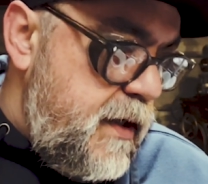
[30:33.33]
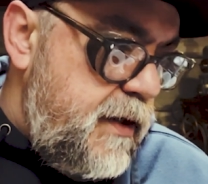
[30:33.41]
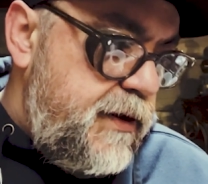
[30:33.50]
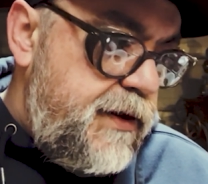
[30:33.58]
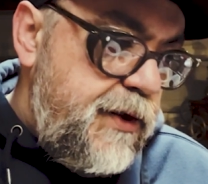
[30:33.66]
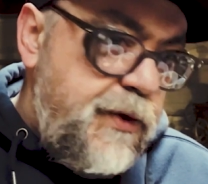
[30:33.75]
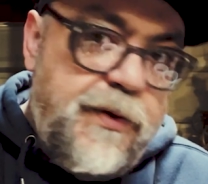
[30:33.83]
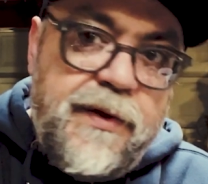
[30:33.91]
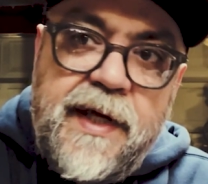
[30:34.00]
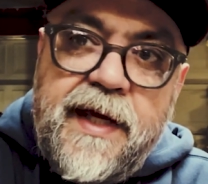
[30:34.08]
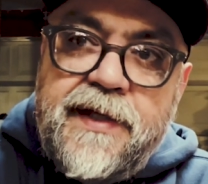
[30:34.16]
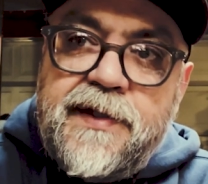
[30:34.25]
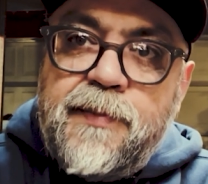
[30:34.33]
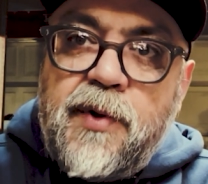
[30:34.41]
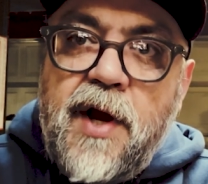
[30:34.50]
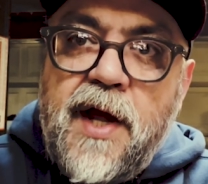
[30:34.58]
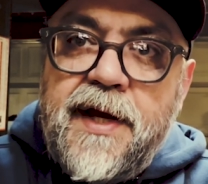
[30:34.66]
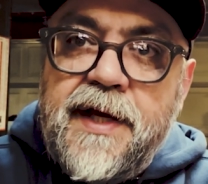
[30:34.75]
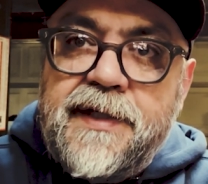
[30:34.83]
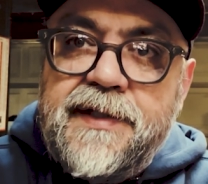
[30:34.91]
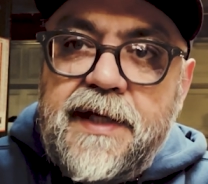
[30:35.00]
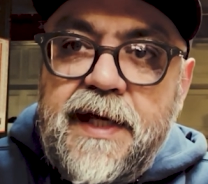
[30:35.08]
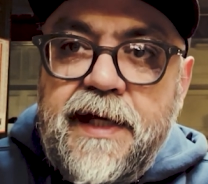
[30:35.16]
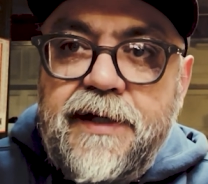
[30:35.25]
do these products
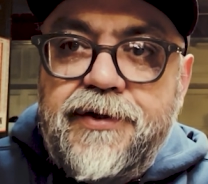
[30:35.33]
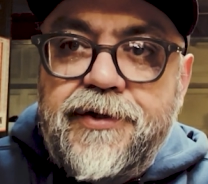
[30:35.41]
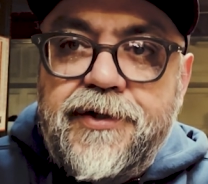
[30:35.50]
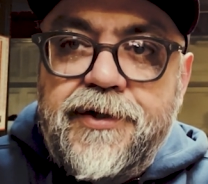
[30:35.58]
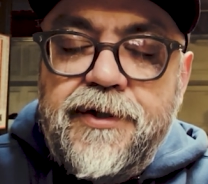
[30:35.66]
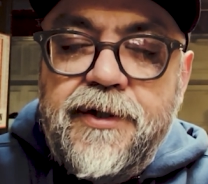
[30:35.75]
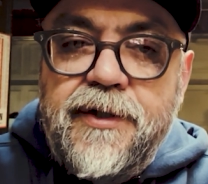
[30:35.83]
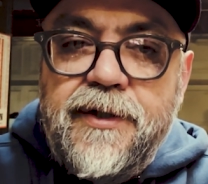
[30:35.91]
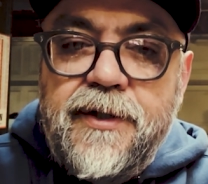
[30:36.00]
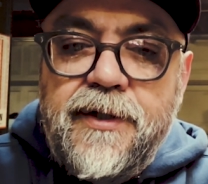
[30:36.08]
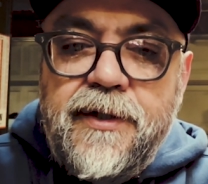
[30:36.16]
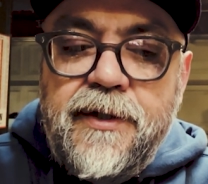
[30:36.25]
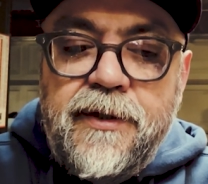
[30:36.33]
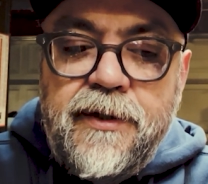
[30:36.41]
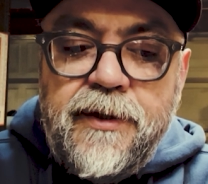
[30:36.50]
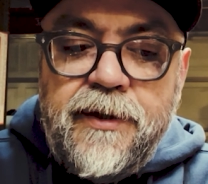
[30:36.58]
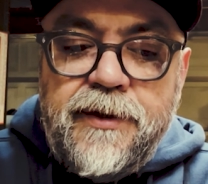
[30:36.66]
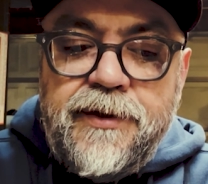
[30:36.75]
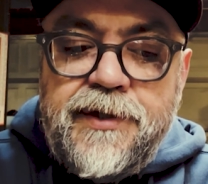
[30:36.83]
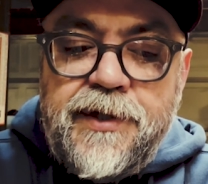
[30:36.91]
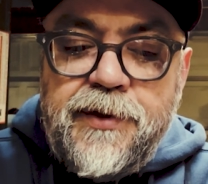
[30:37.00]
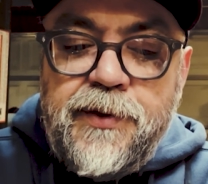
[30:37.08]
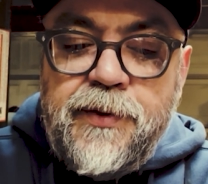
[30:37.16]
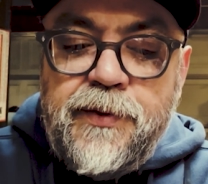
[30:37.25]
each
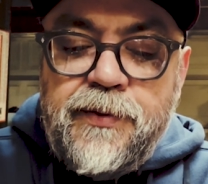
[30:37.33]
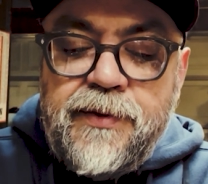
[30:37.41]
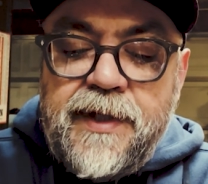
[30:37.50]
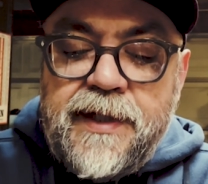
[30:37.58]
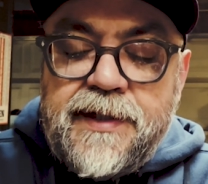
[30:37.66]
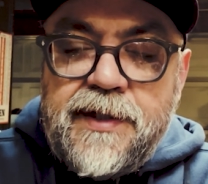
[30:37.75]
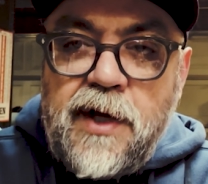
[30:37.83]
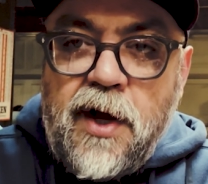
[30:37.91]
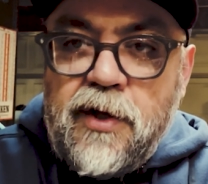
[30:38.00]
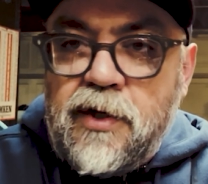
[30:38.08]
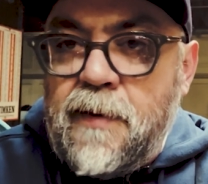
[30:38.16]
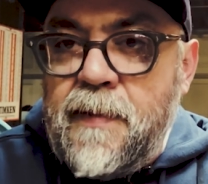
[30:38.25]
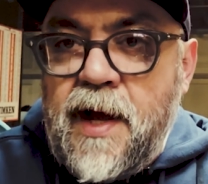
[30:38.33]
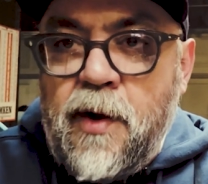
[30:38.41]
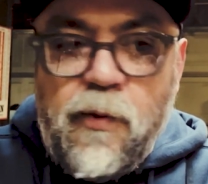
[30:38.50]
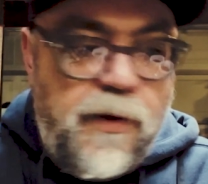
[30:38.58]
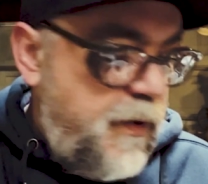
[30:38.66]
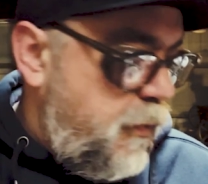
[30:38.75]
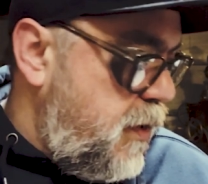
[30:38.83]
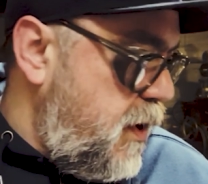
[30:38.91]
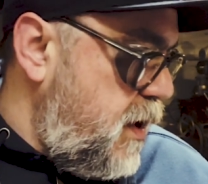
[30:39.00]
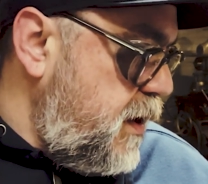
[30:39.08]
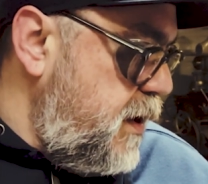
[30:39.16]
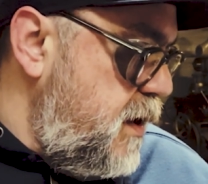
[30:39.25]
do this dollar amount worth of
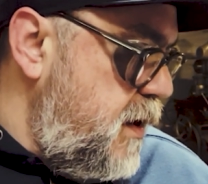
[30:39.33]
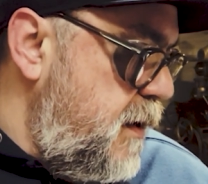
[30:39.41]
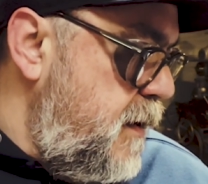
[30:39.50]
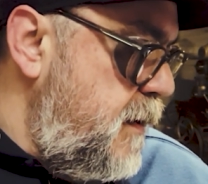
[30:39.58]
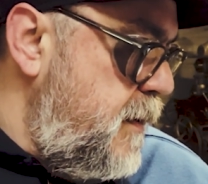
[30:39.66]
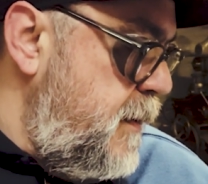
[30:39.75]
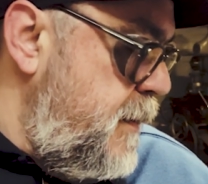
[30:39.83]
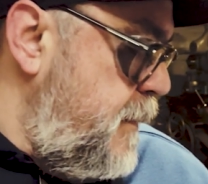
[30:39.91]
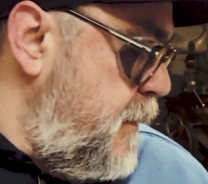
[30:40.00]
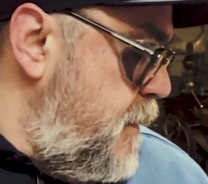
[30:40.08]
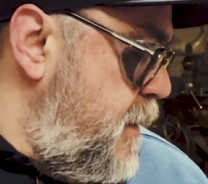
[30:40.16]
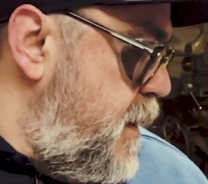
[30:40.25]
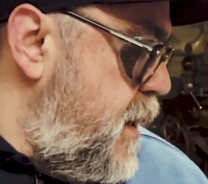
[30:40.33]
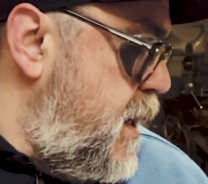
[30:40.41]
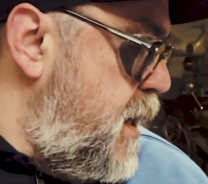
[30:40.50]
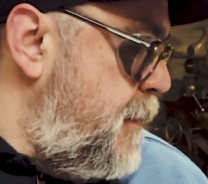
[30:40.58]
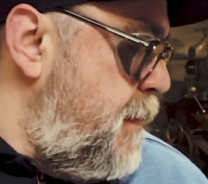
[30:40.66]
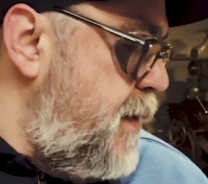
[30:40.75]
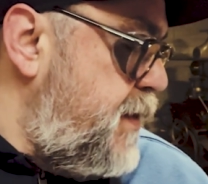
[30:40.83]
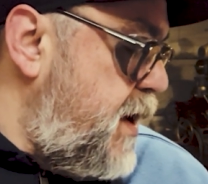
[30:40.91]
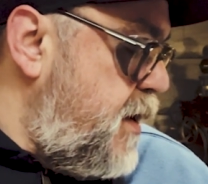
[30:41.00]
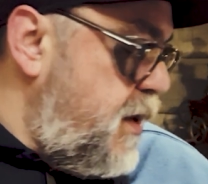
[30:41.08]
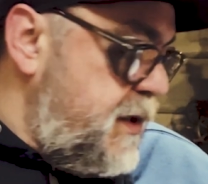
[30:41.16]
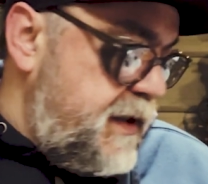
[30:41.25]
work?
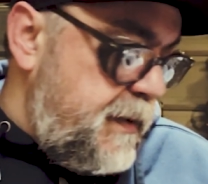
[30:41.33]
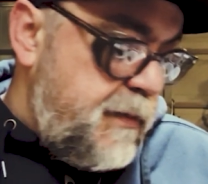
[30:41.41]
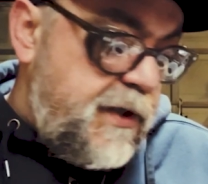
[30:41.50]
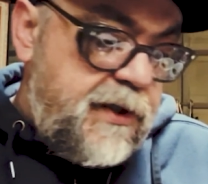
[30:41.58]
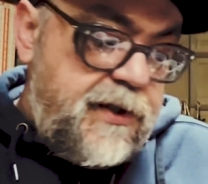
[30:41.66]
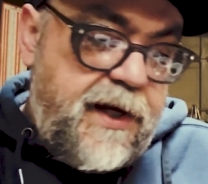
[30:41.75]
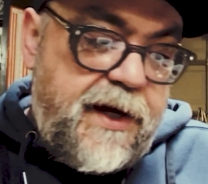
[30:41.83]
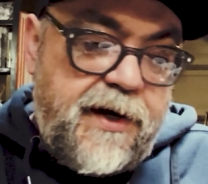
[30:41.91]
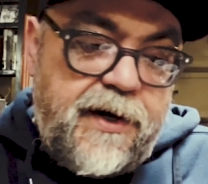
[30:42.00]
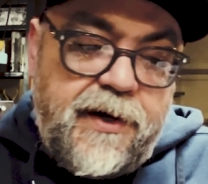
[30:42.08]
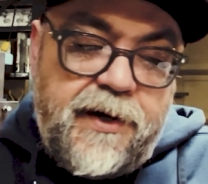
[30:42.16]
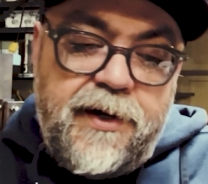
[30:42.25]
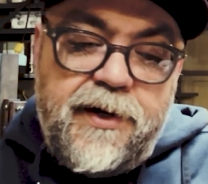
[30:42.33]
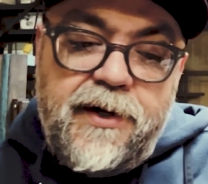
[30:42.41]
There are some clear,